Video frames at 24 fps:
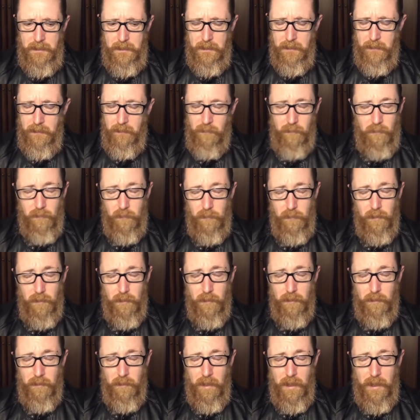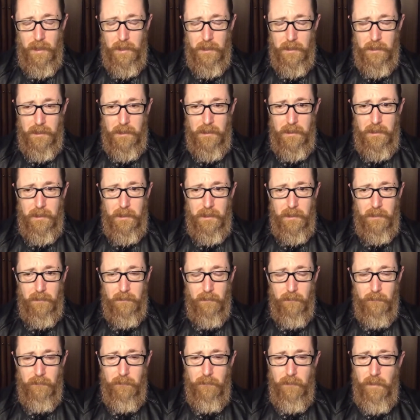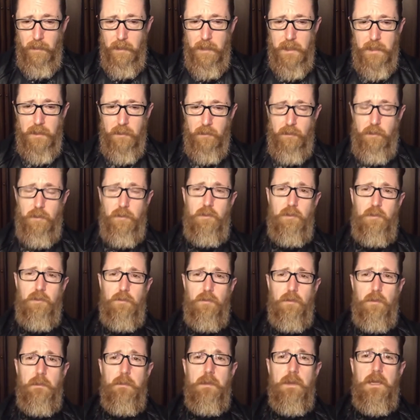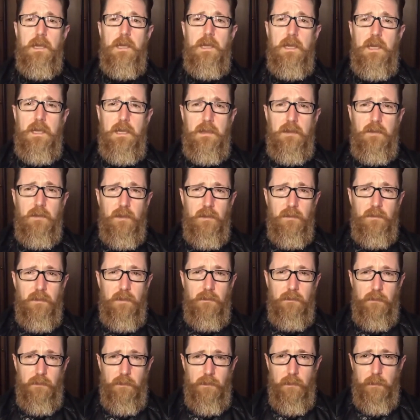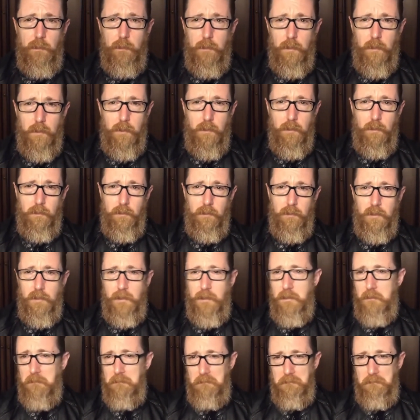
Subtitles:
is good. Like, it's a very interesting story, but it does have a few plot holes in it.